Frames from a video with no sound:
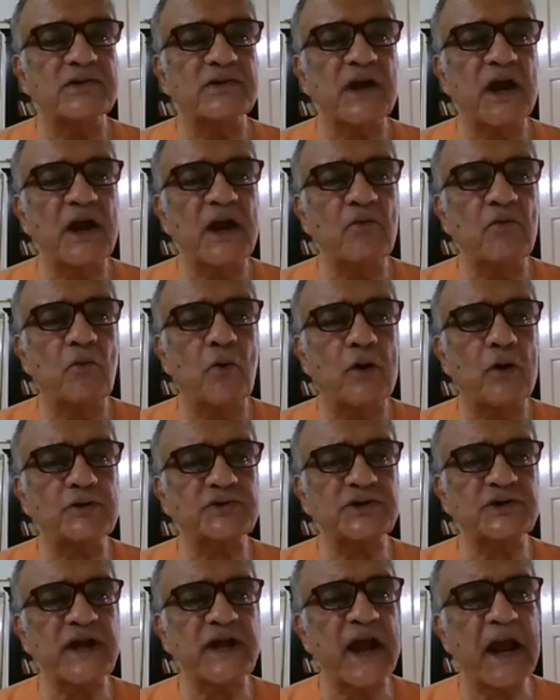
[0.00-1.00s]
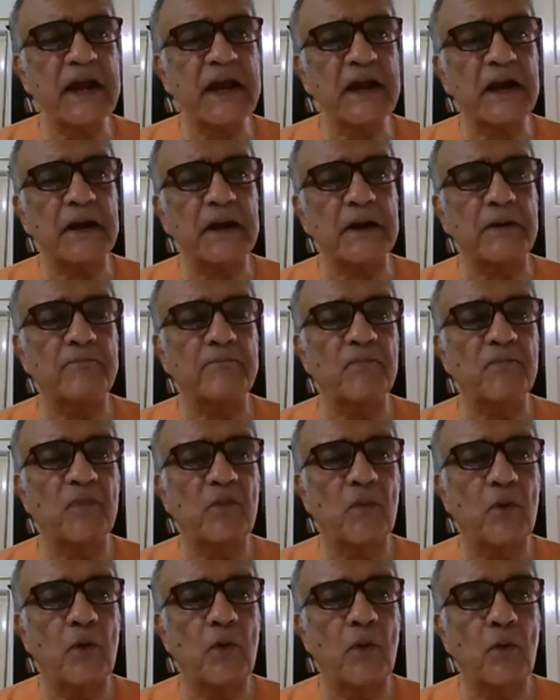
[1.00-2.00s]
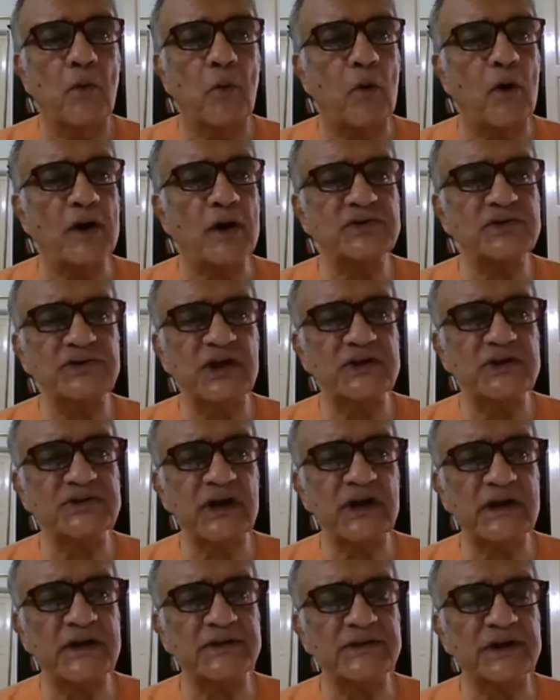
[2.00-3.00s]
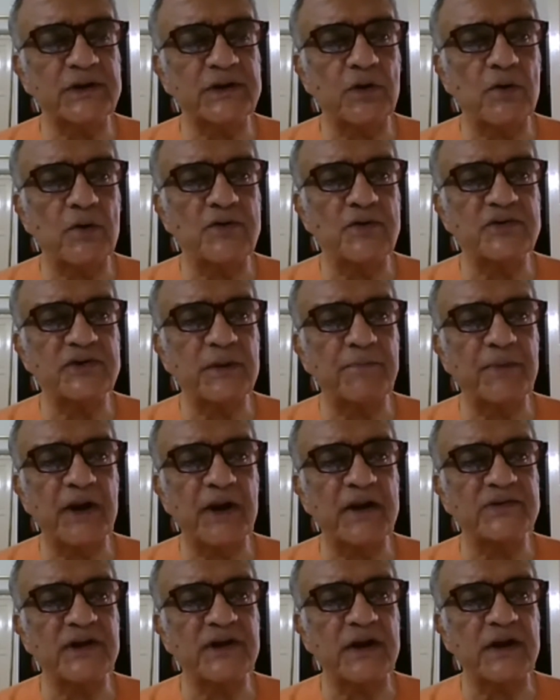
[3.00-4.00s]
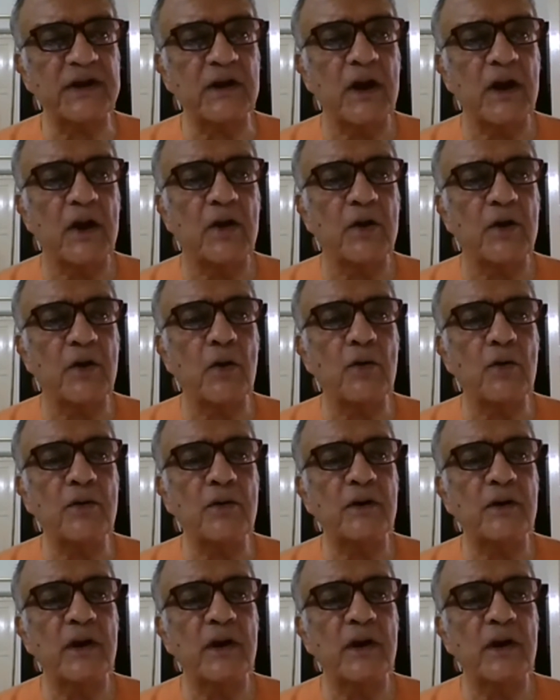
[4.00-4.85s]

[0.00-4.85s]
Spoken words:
saying, watch the anger, watch the jealousy, don't suppress it, don't